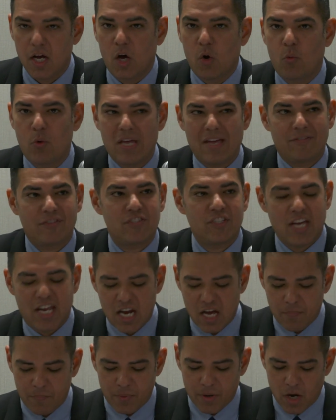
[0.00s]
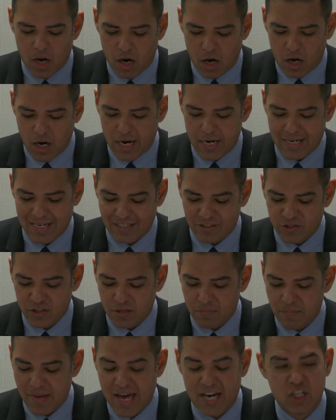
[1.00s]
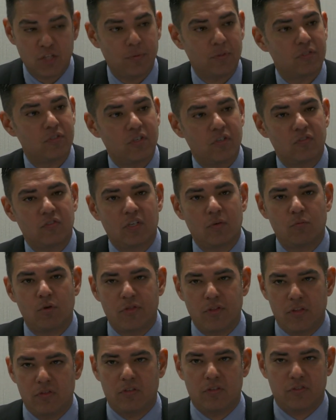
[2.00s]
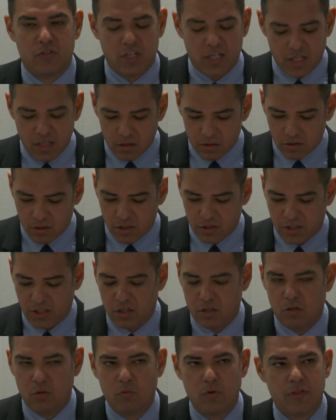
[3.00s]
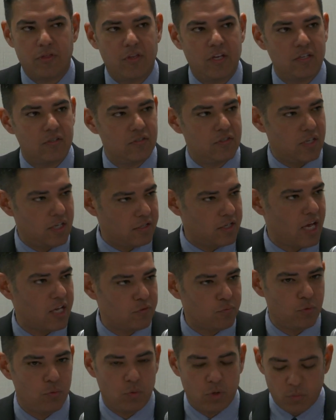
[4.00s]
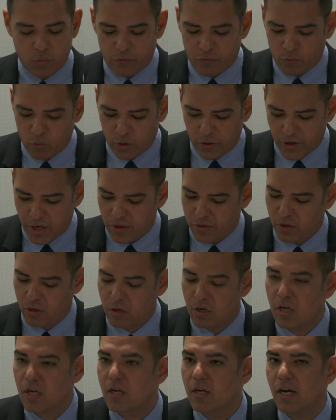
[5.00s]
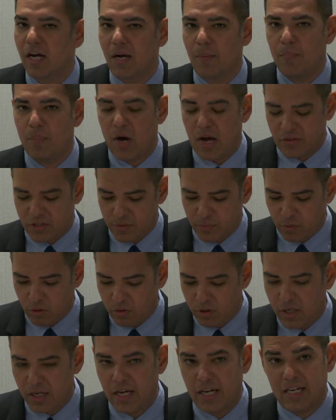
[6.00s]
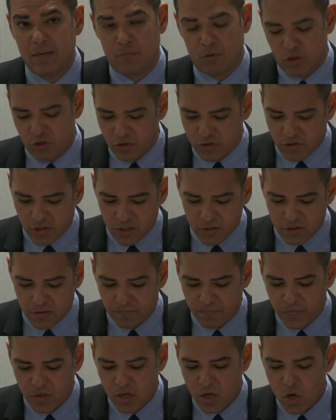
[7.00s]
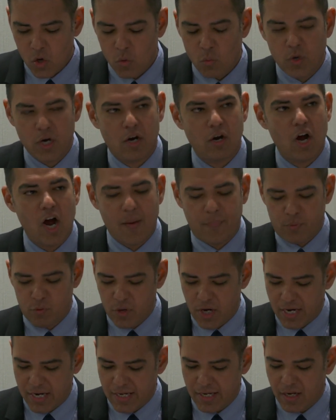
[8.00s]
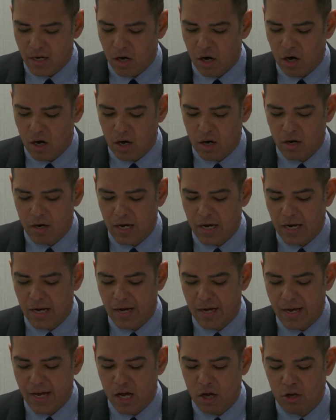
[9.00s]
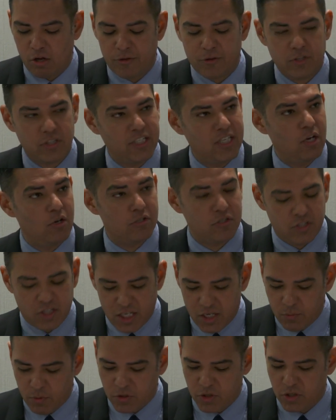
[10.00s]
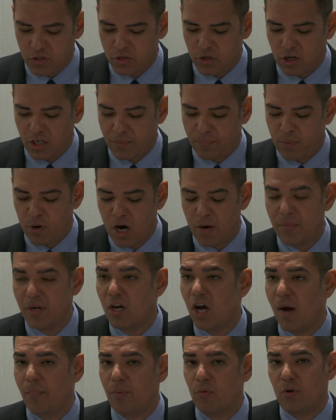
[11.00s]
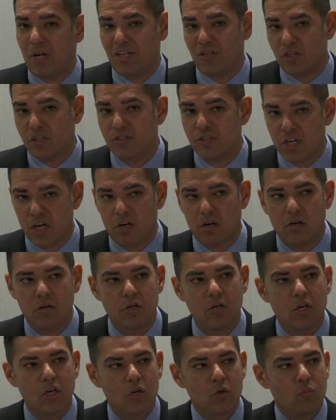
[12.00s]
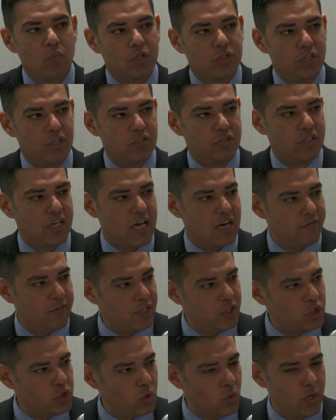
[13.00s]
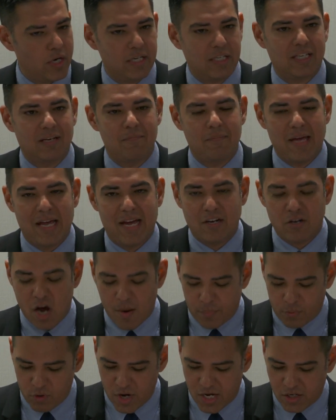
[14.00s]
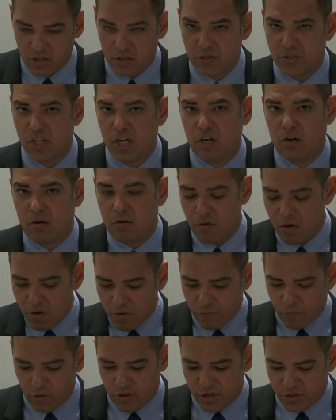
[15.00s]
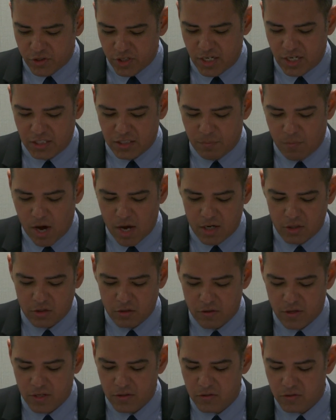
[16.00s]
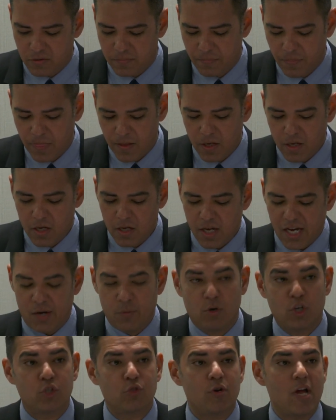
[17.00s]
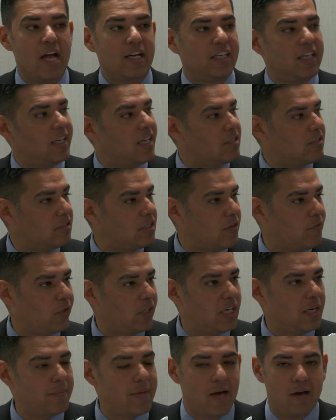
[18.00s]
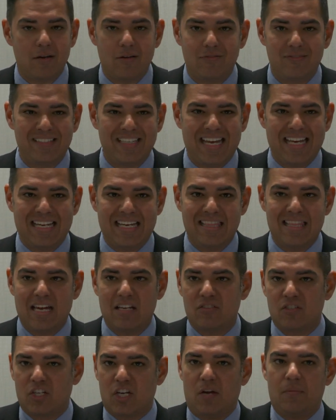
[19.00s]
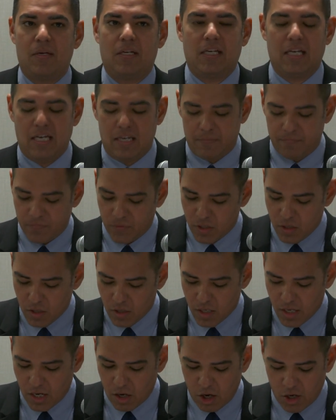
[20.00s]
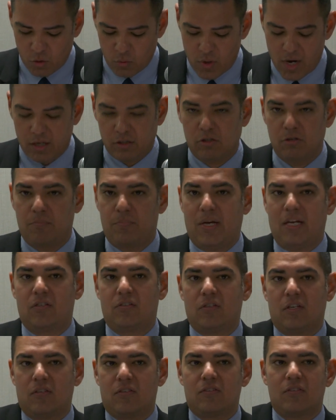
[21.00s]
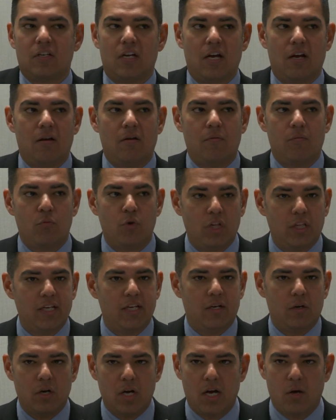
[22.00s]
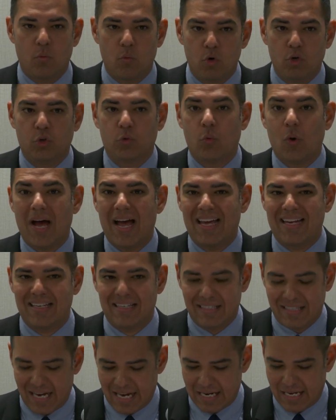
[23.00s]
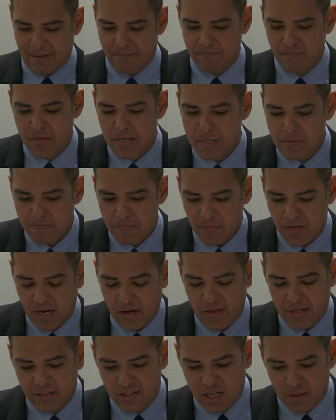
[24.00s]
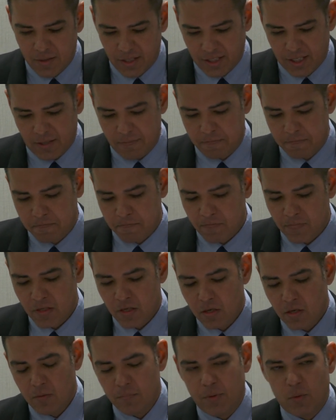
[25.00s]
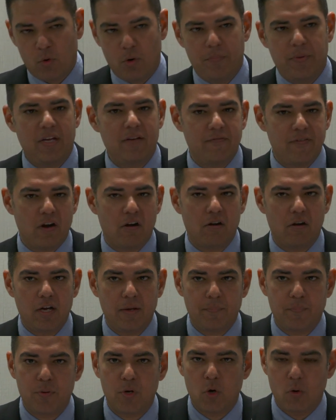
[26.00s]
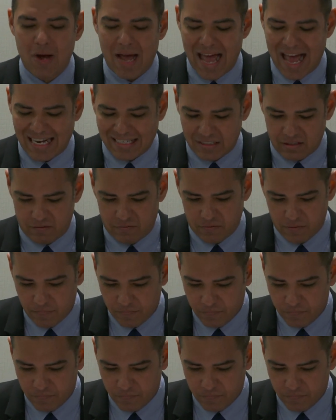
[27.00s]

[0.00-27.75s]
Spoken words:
We have set up an incident management system within the city to deal with this as we would with other possible emergencies. We are operating our Health DOC, which is our Department Operations Center, which is kind of a joint command operations center for the city to monitor this. And we're tracking a significant amount of data that is coming in on a regular basis, really worldwide data that's coming in. But we're being very proactive.